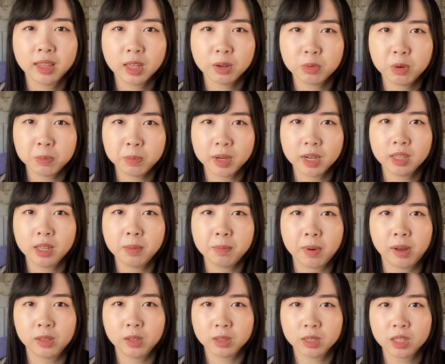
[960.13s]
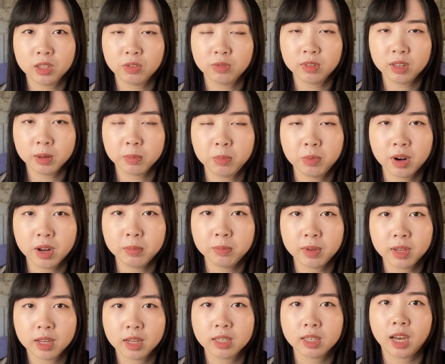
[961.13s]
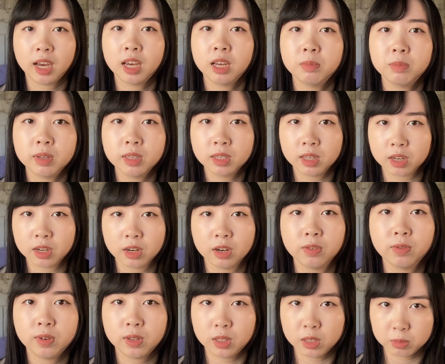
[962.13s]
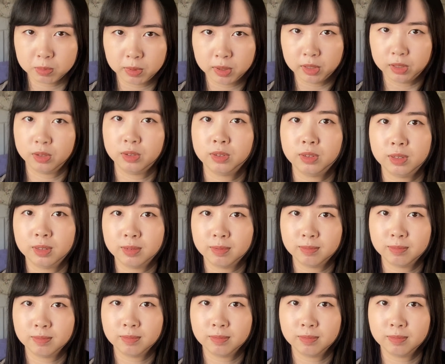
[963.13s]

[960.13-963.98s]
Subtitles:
there won't be any bundle sets from that brand because I am a sucker for those bundles.